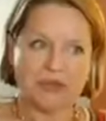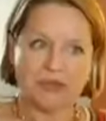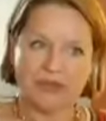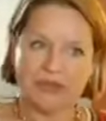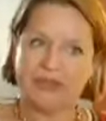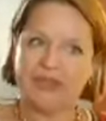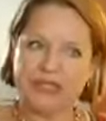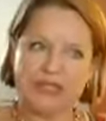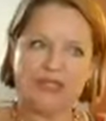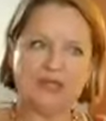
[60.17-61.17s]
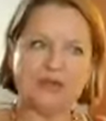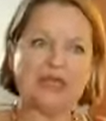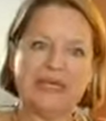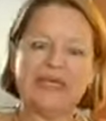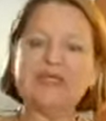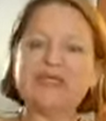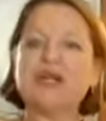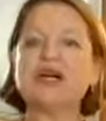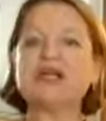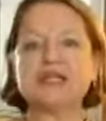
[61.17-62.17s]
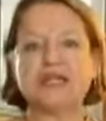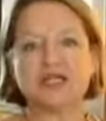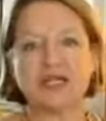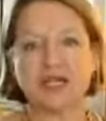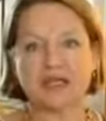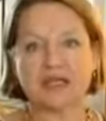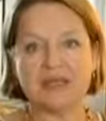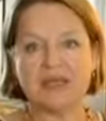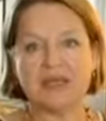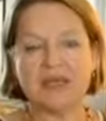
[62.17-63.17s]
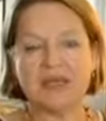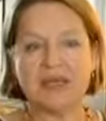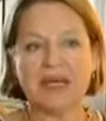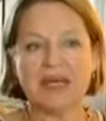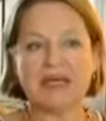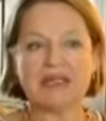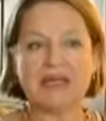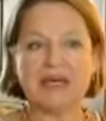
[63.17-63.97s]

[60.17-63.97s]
turned into led to toxic shock. And